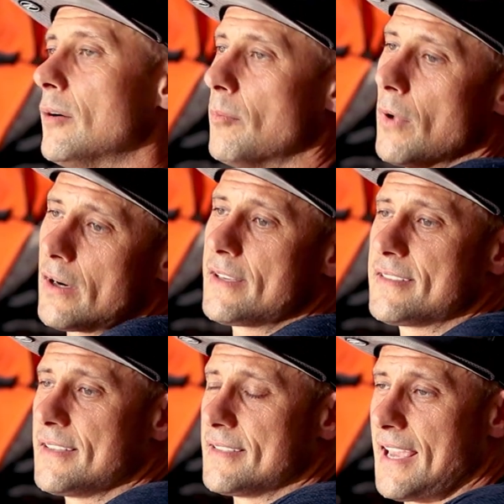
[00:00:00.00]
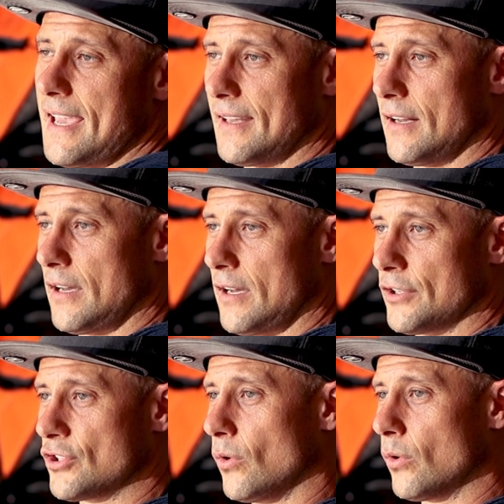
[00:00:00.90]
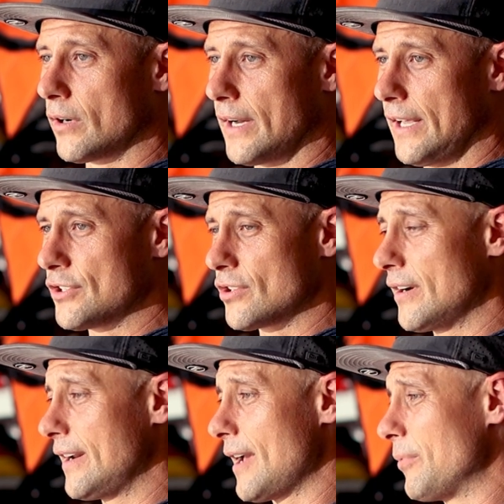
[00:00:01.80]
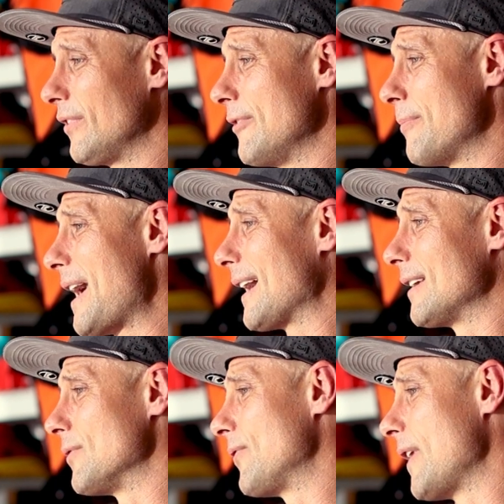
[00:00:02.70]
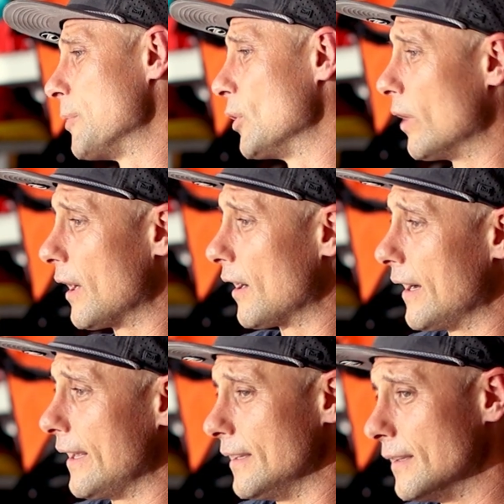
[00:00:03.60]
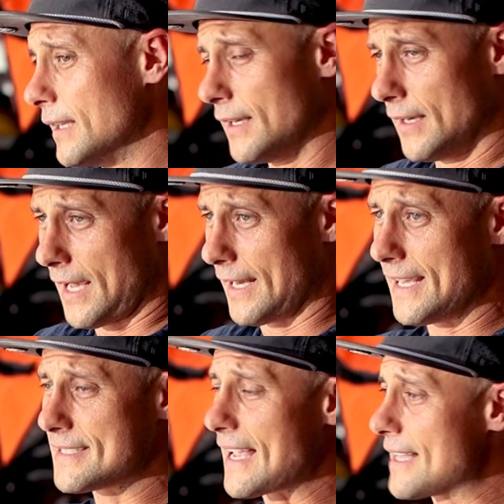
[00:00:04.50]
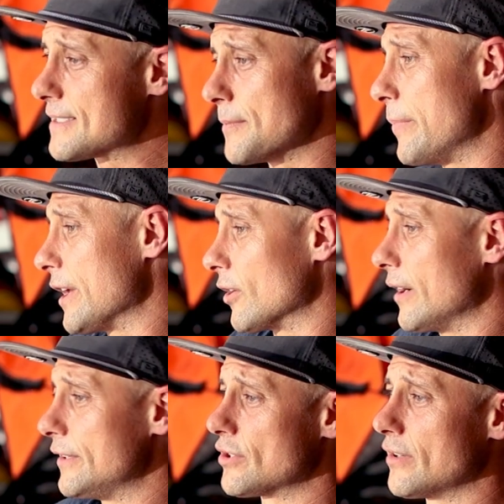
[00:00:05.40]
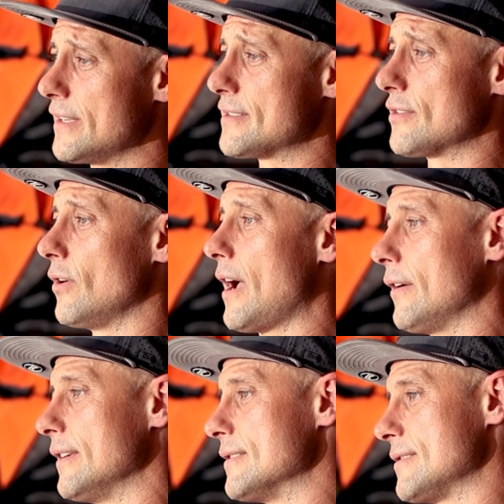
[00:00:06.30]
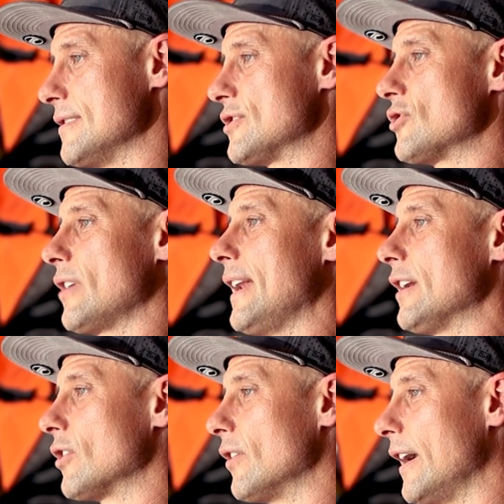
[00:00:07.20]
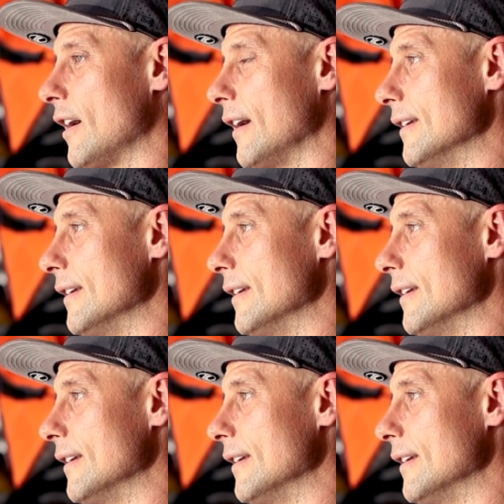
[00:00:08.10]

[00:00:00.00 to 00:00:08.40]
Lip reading: Marcus had taken a shoulder injury, I believe, back in February, and he's had some bigger injuries throughout his training career.